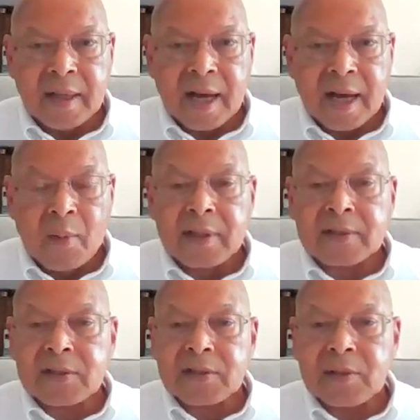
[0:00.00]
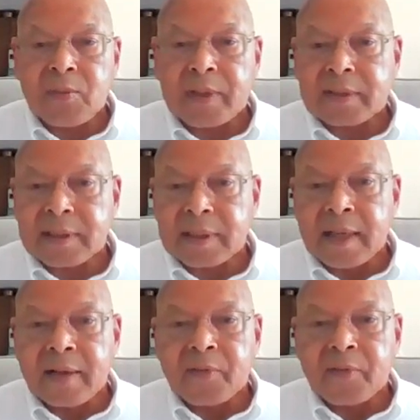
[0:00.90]
I would look to see what the
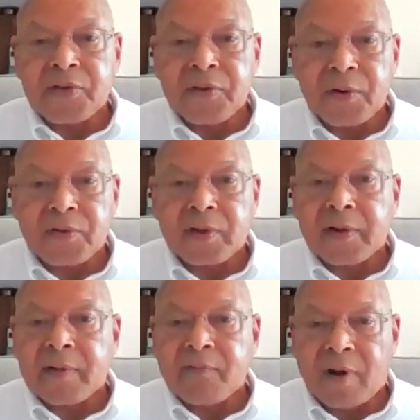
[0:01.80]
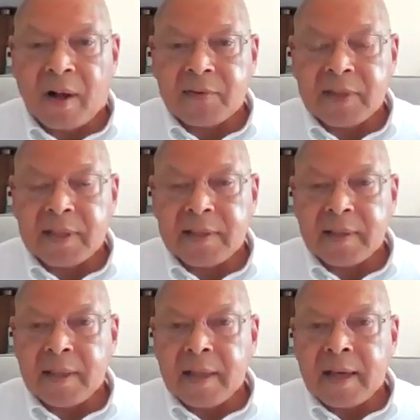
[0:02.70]
research they're involved in.
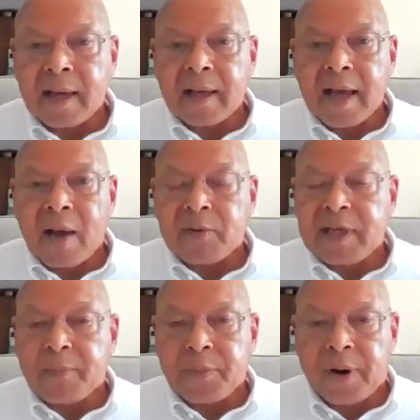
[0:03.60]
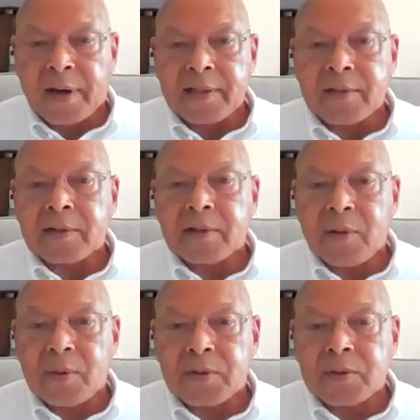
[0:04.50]
I would give priority to
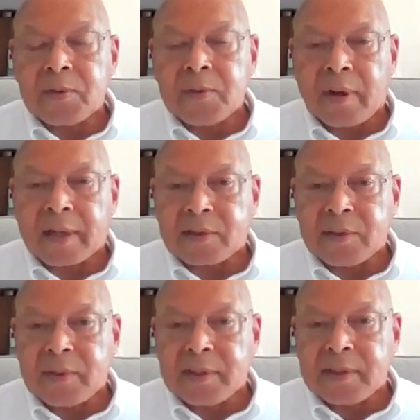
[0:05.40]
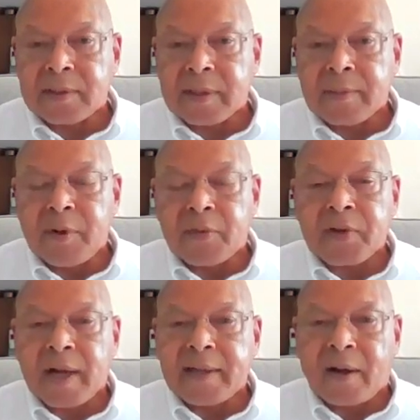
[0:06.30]
those who are doing most,
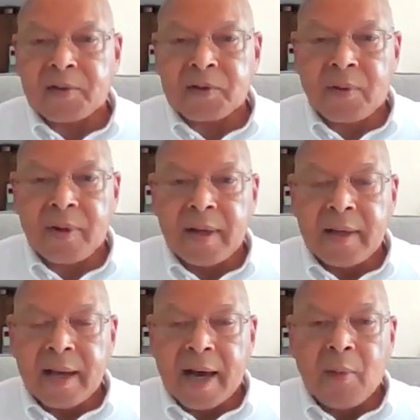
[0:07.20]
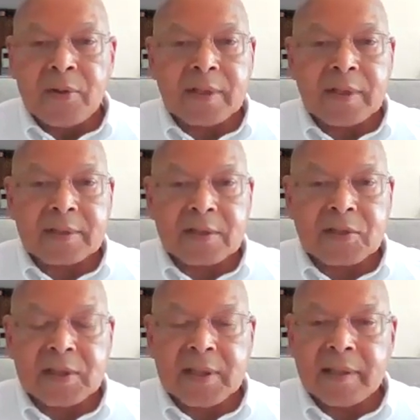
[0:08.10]
and also I would look to
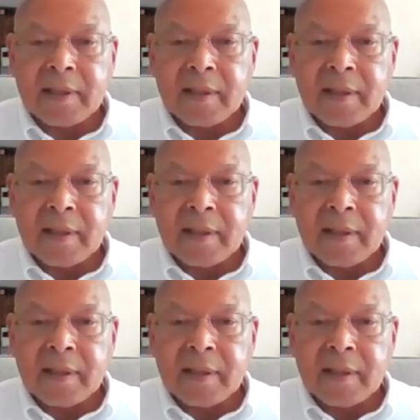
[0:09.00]
see